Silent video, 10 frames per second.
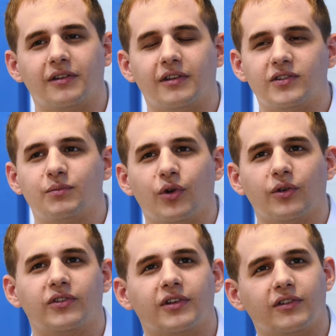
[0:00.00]
in this
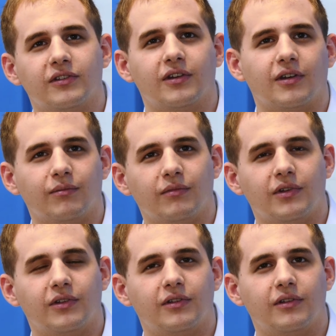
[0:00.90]
process?
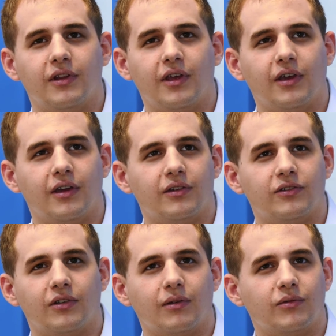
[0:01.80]
Is there
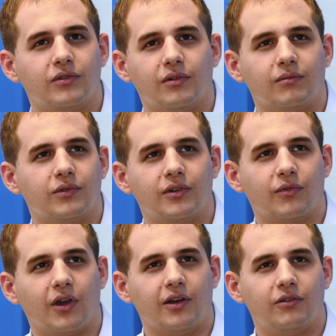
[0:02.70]
some
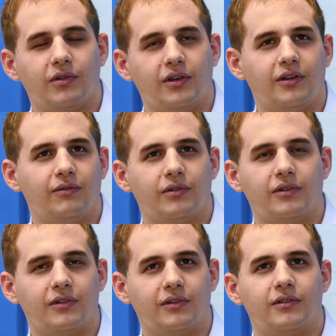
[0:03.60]
country
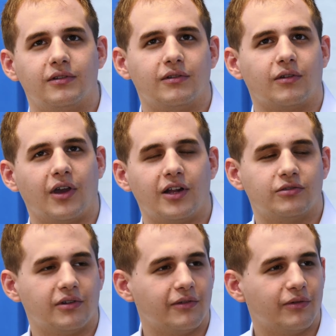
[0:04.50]
differences or
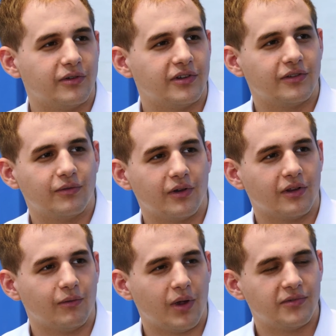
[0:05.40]
cultural differences for the
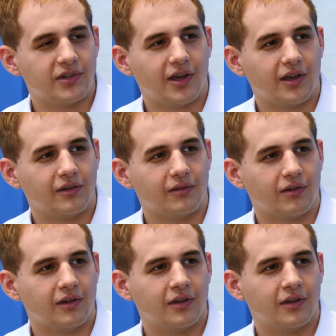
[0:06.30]
website? Or?